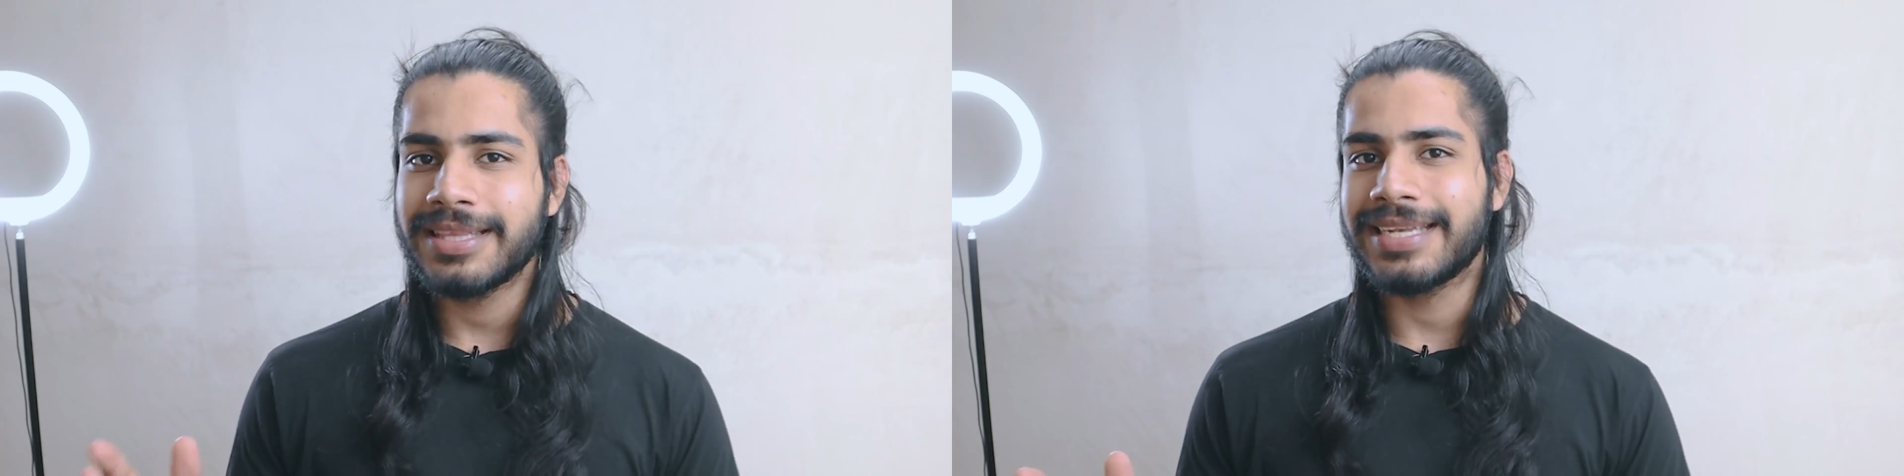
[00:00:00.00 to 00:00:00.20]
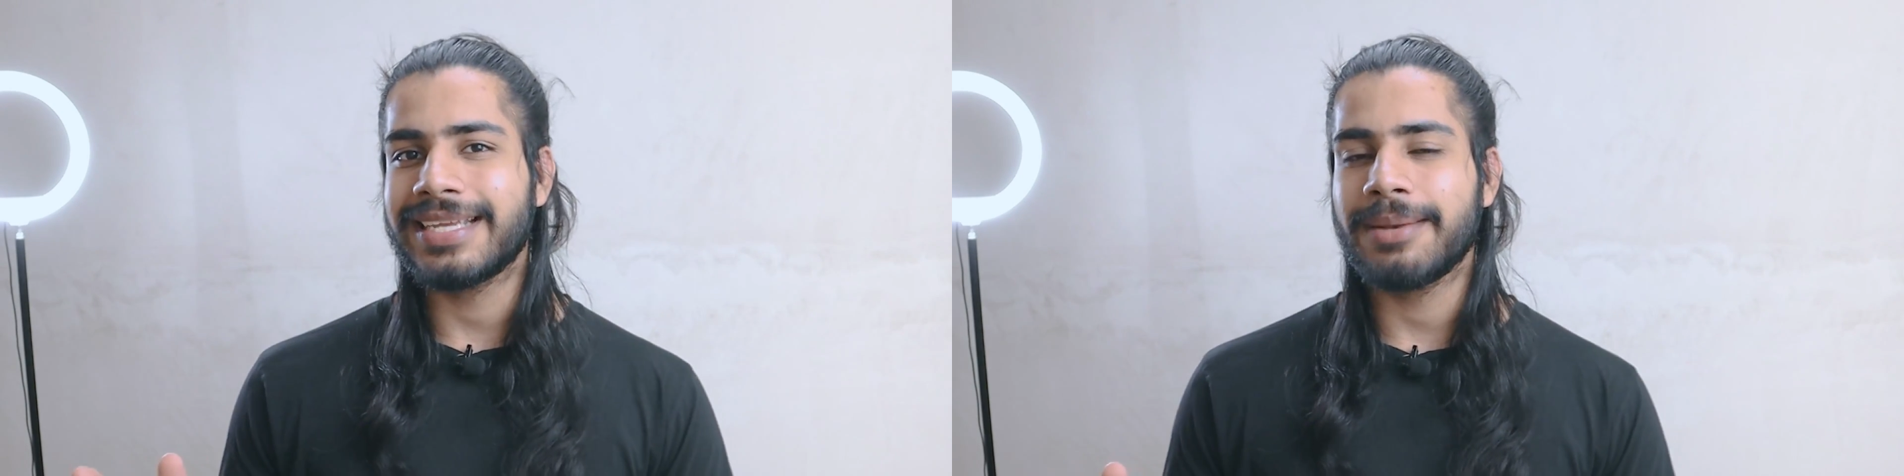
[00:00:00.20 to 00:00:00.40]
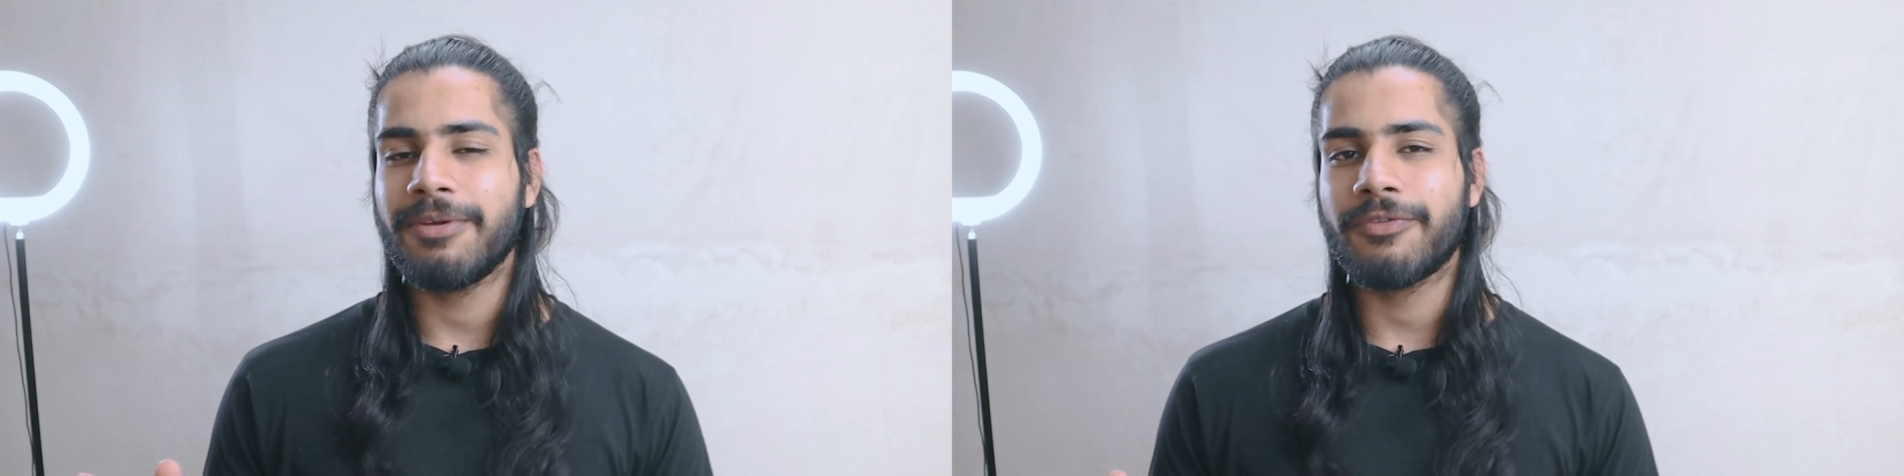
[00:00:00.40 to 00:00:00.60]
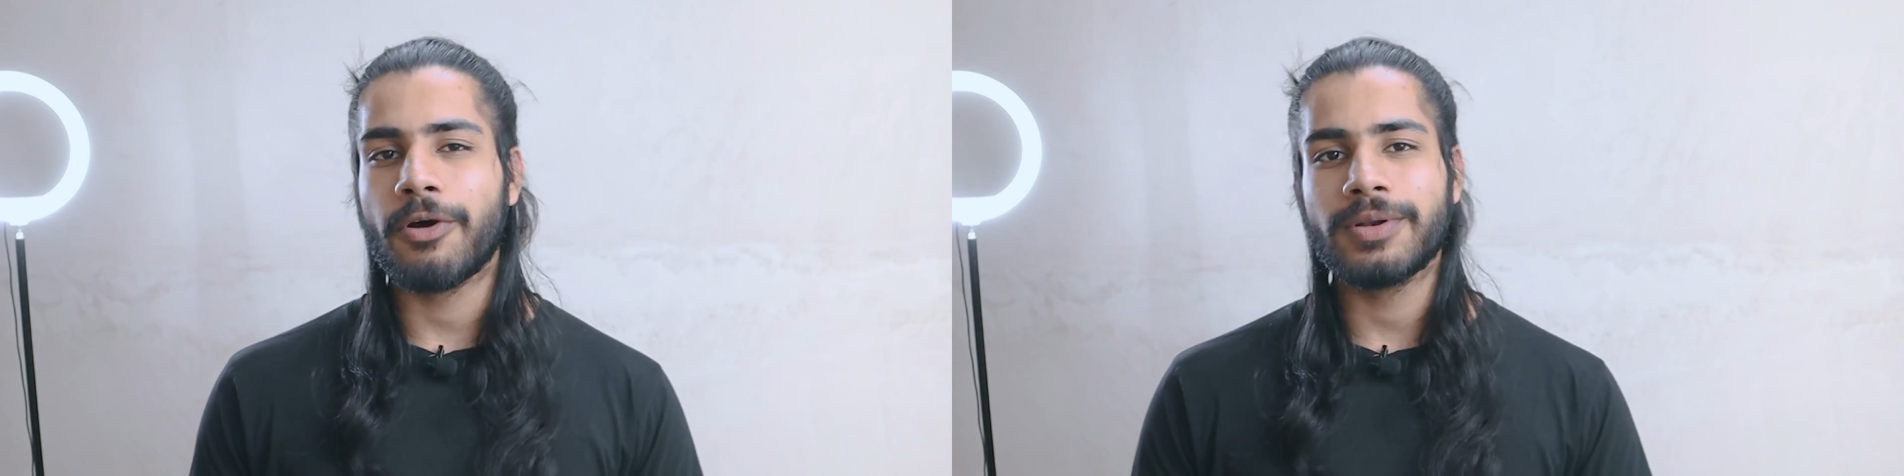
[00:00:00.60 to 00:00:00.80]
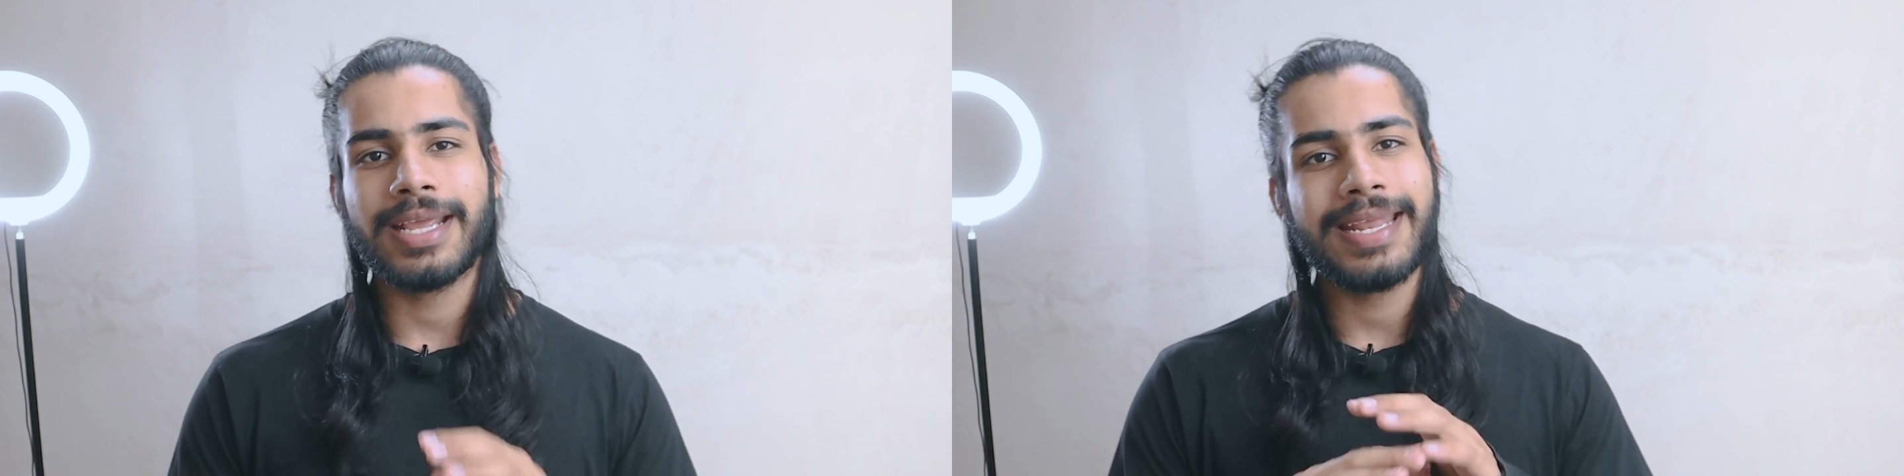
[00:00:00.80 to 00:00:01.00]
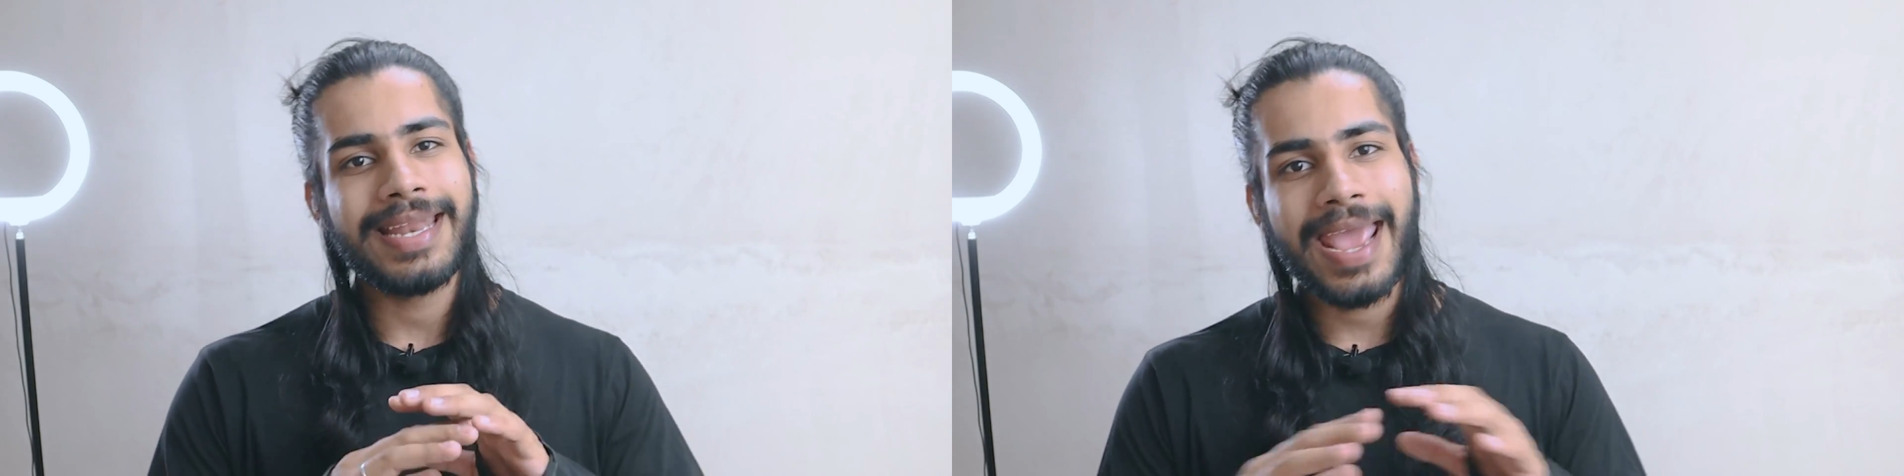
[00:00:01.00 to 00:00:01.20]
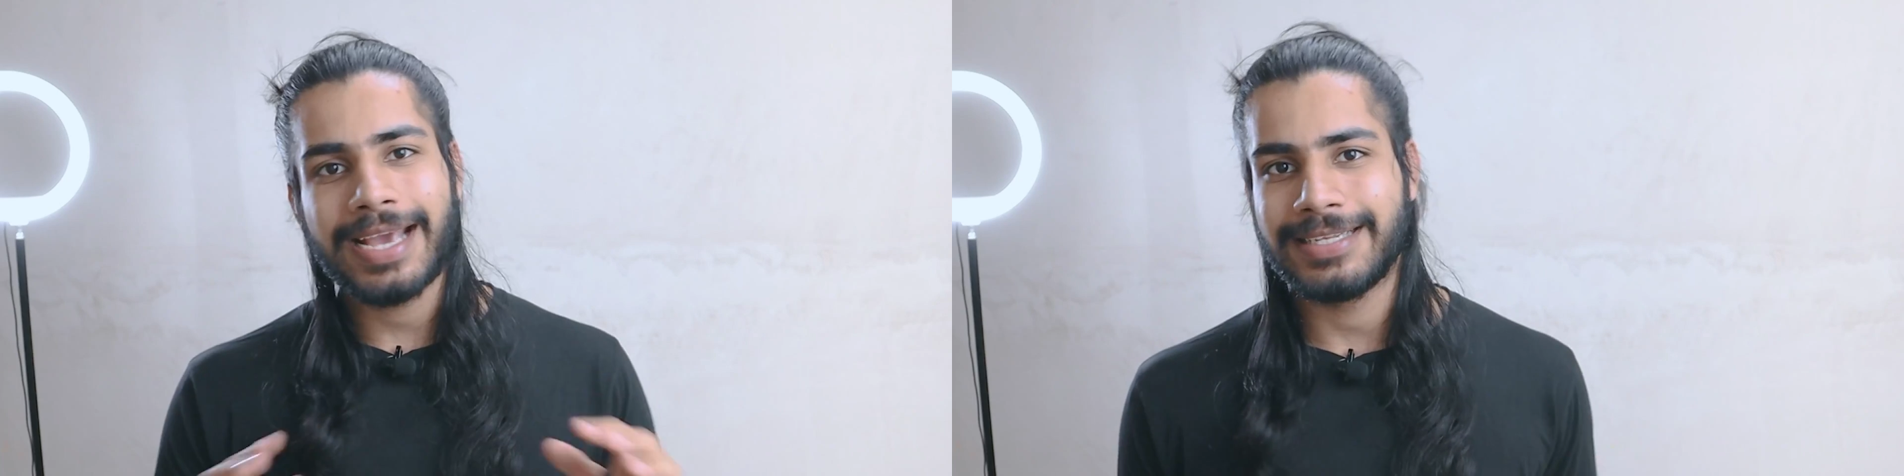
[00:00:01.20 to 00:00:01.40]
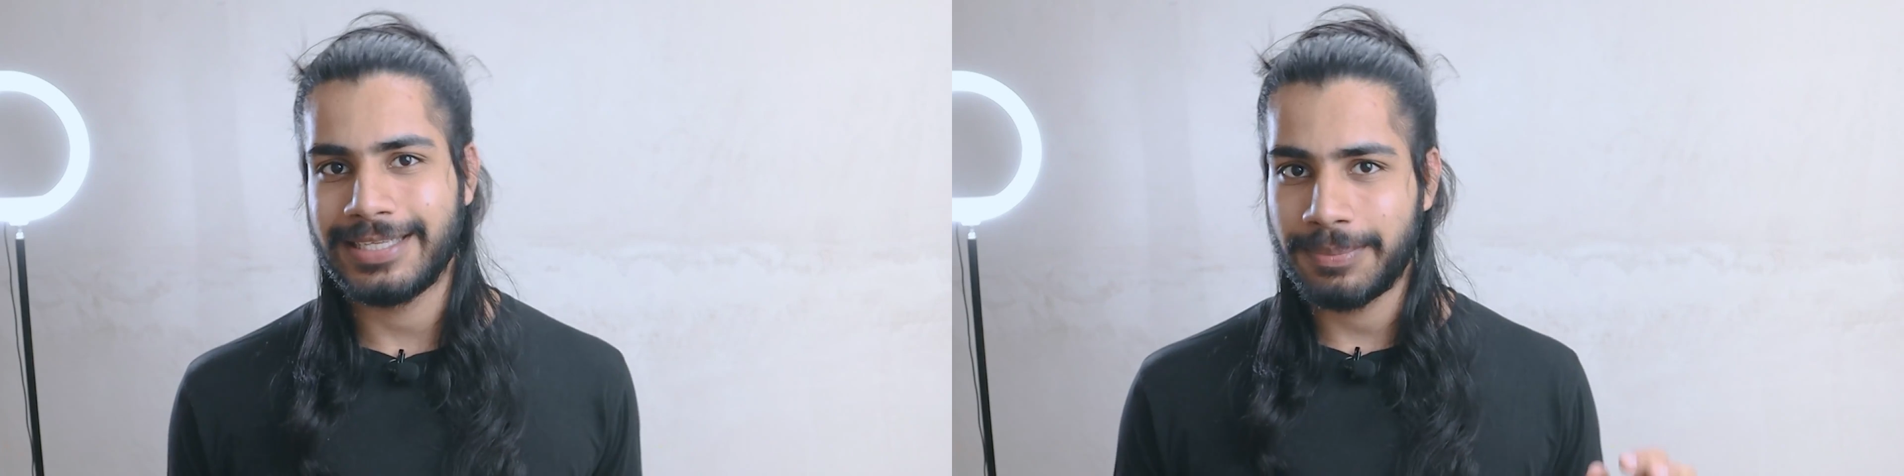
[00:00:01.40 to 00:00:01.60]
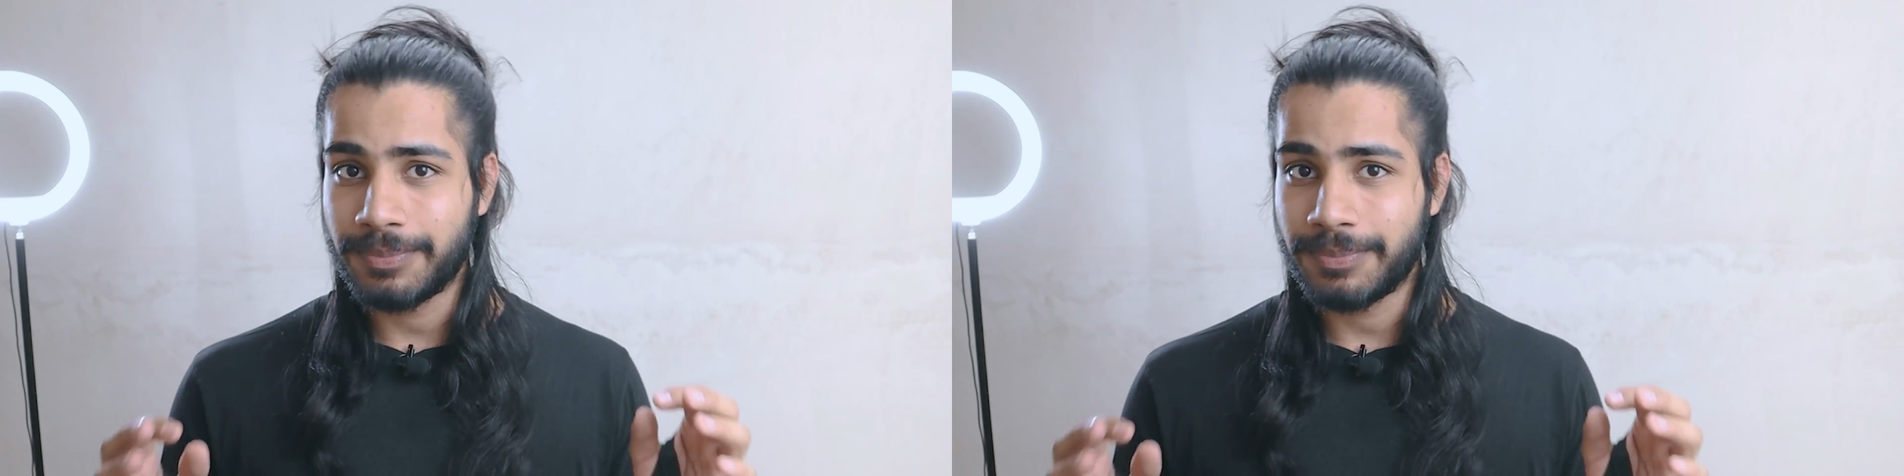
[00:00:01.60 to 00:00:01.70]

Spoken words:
that can be found in any